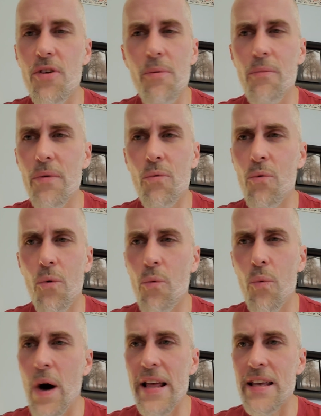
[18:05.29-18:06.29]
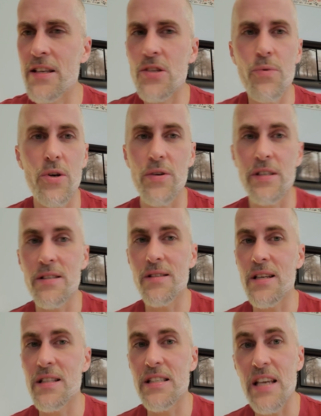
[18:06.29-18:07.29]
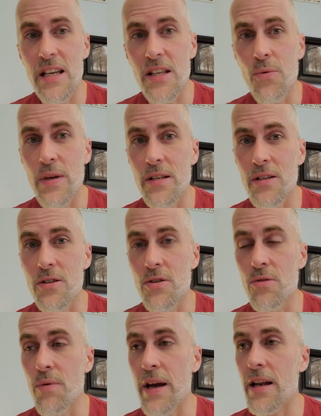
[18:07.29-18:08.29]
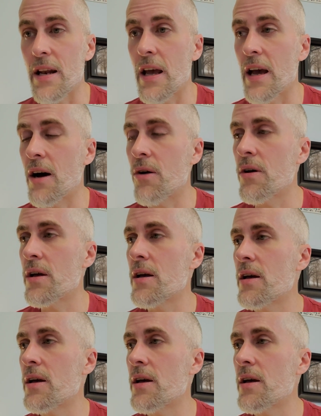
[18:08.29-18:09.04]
from what Israel is continuing to do right now.